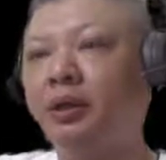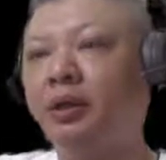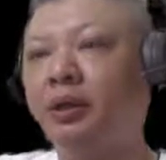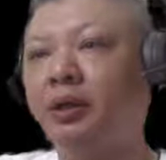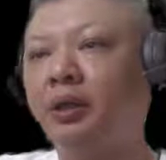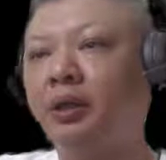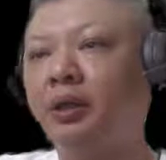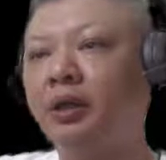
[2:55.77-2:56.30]

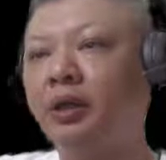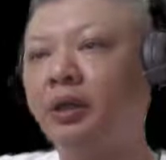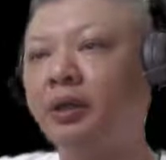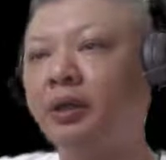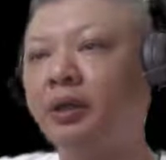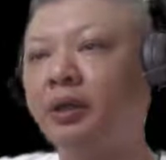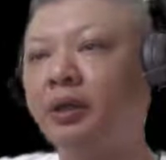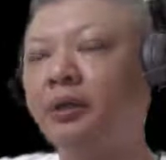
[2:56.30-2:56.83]
another
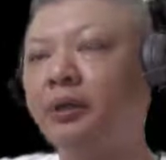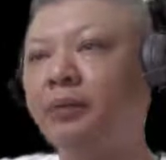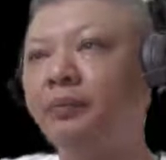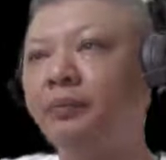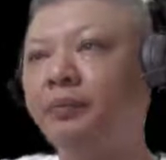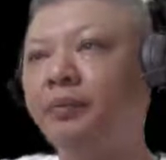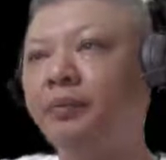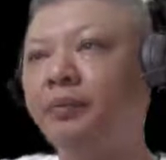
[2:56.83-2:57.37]
check,
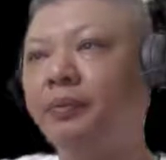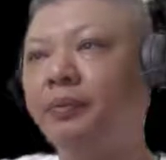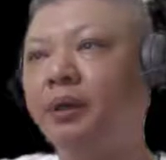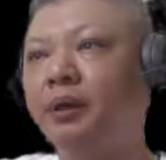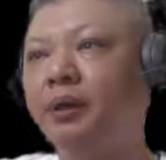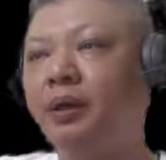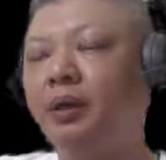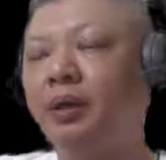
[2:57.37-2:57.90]

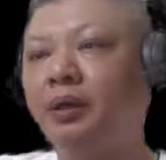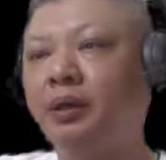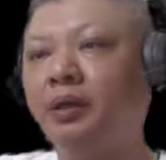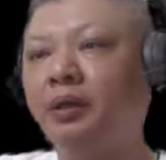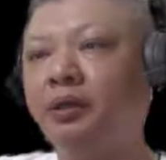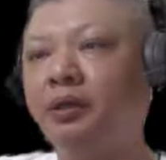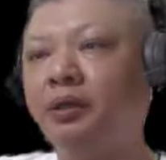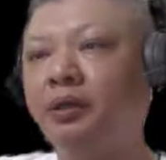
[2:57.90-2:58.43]

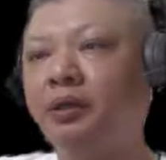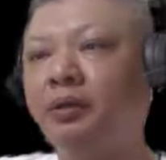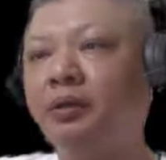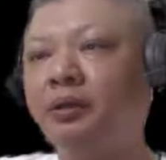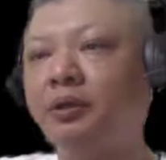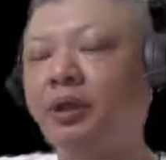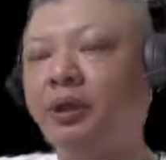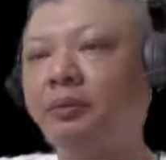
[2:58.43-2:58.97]
and at this point
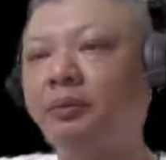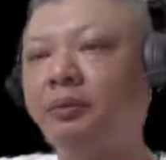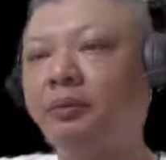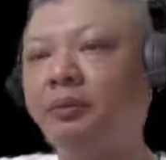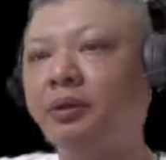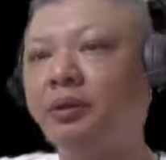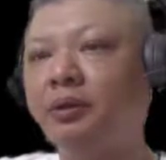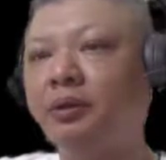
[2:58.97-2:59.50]
in time,
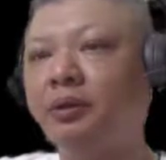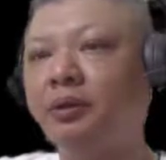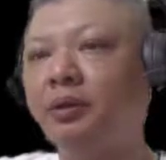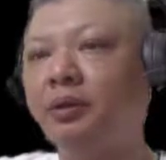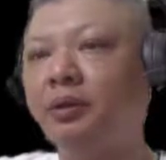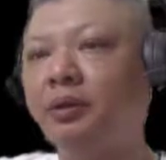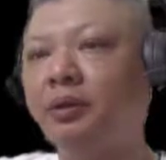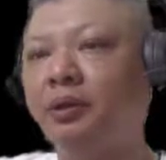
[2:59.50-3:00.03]

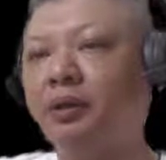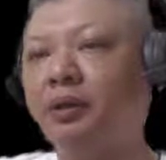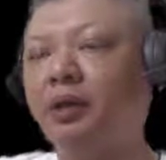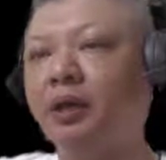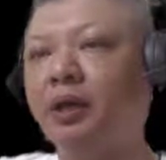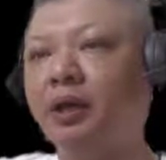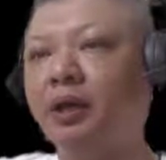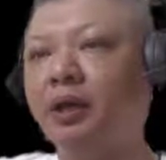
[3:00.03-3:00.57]
the
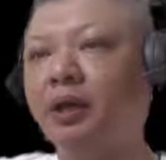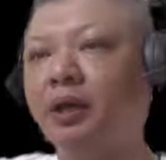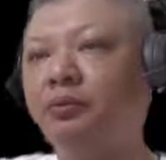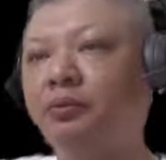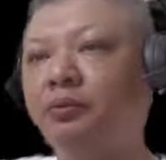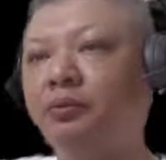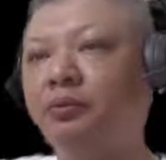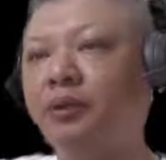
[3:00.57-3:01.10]
king
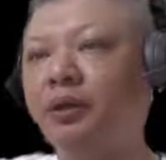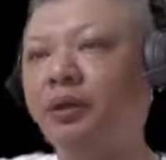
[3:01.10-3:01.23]
cannot move